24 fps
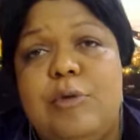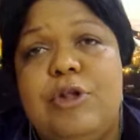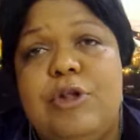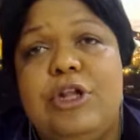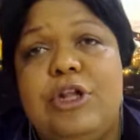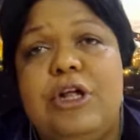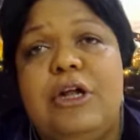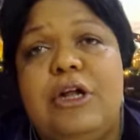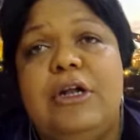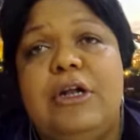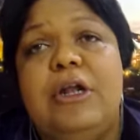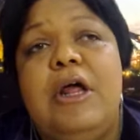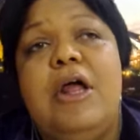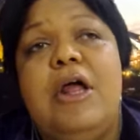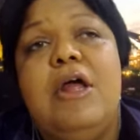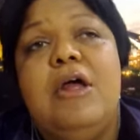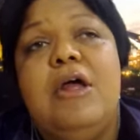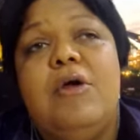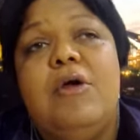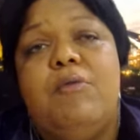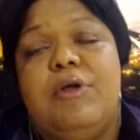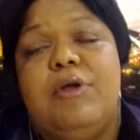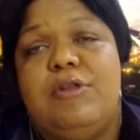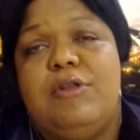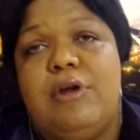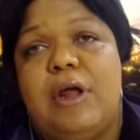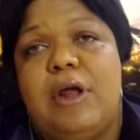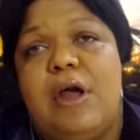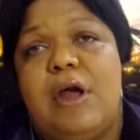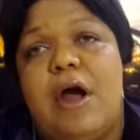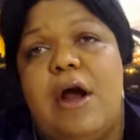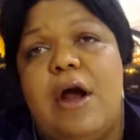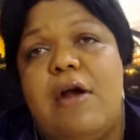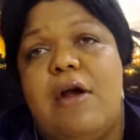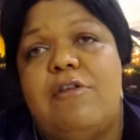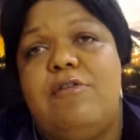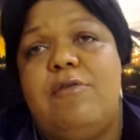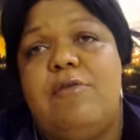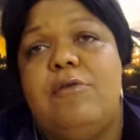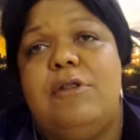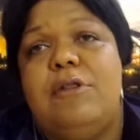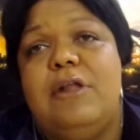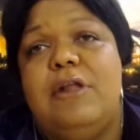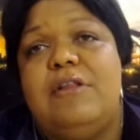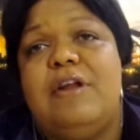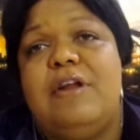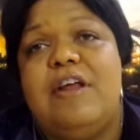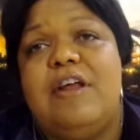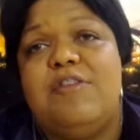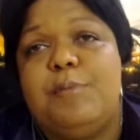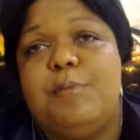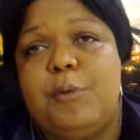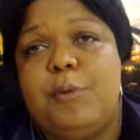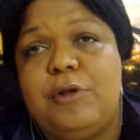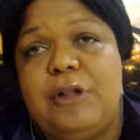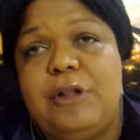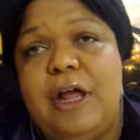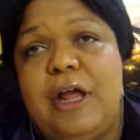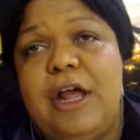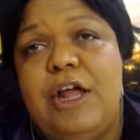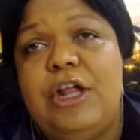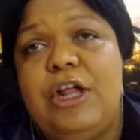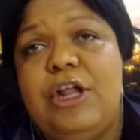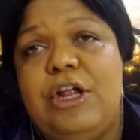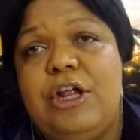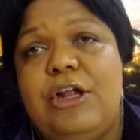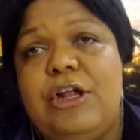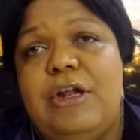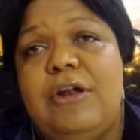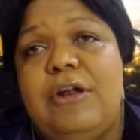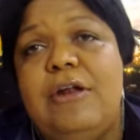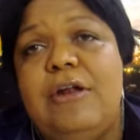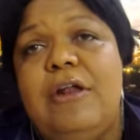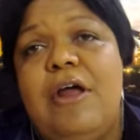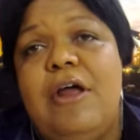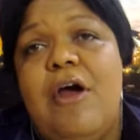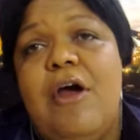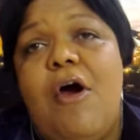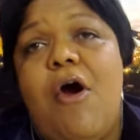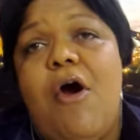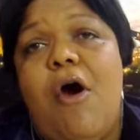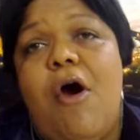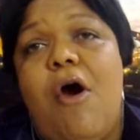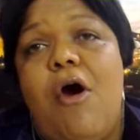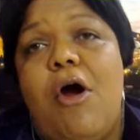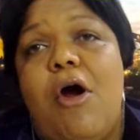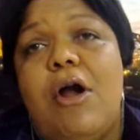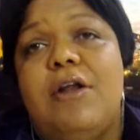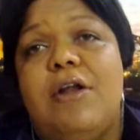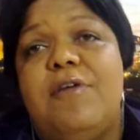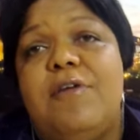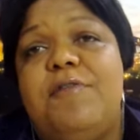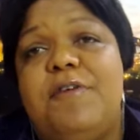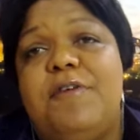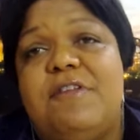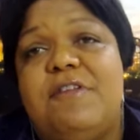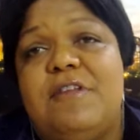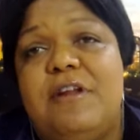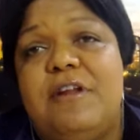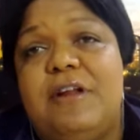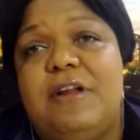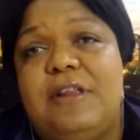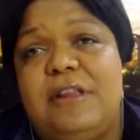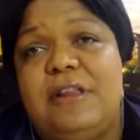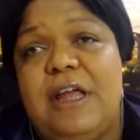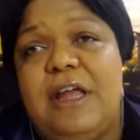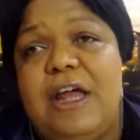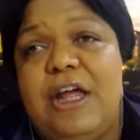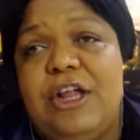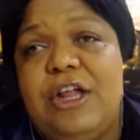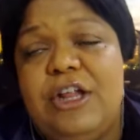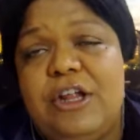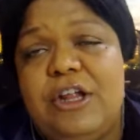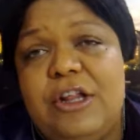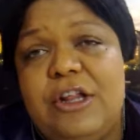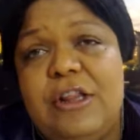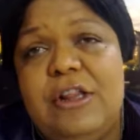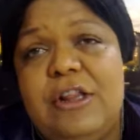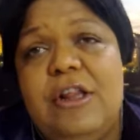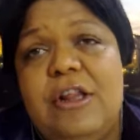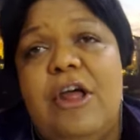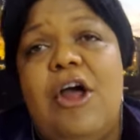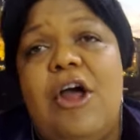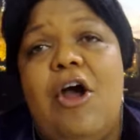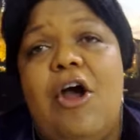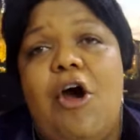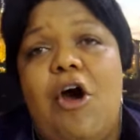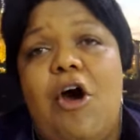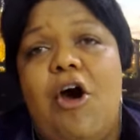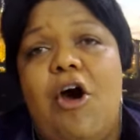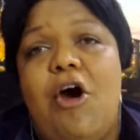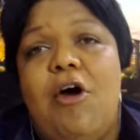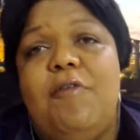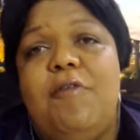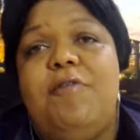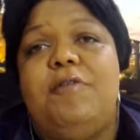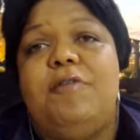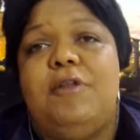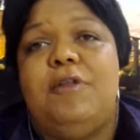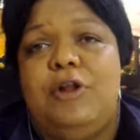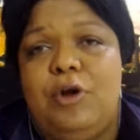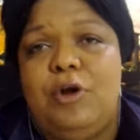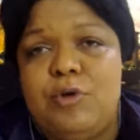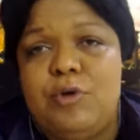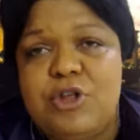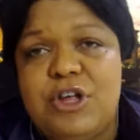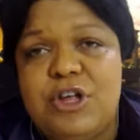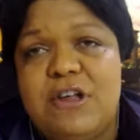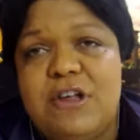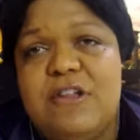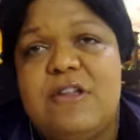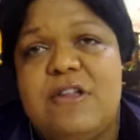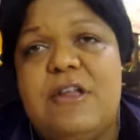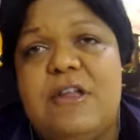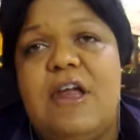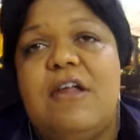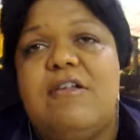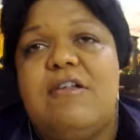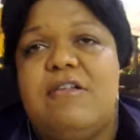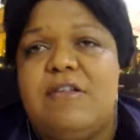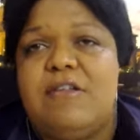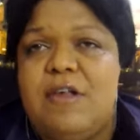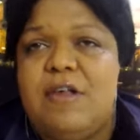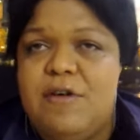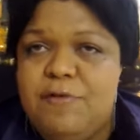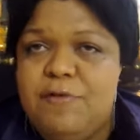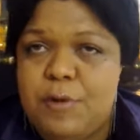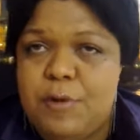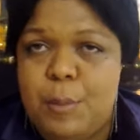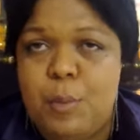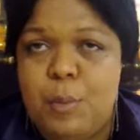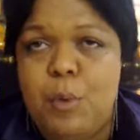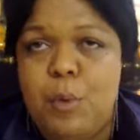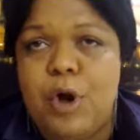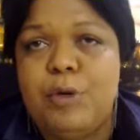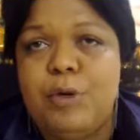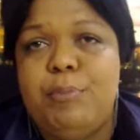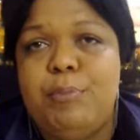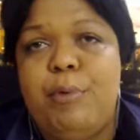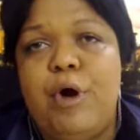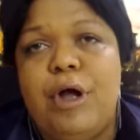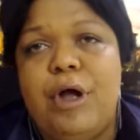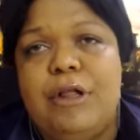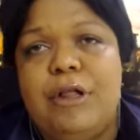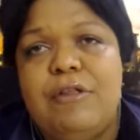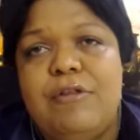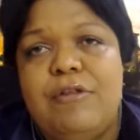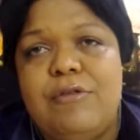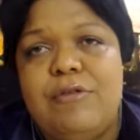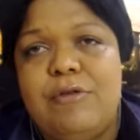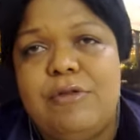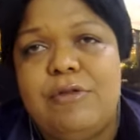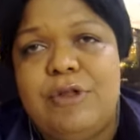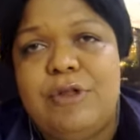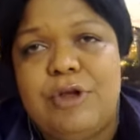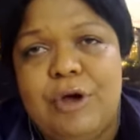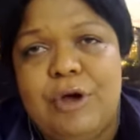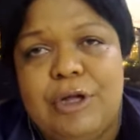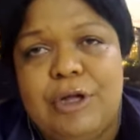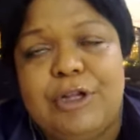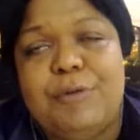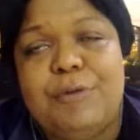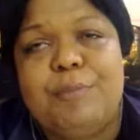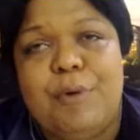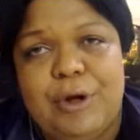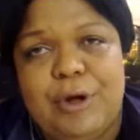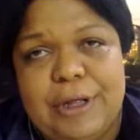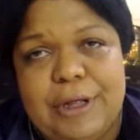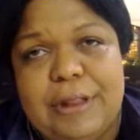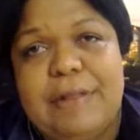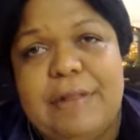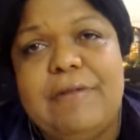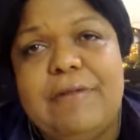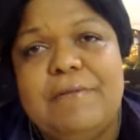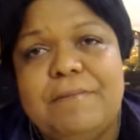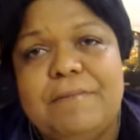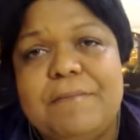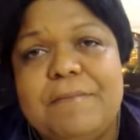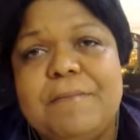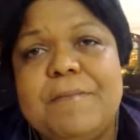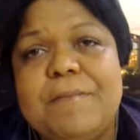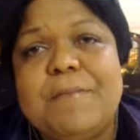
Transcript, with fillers: a solution with regards to the transportation or the facilitation of the logistics from one point to the other point.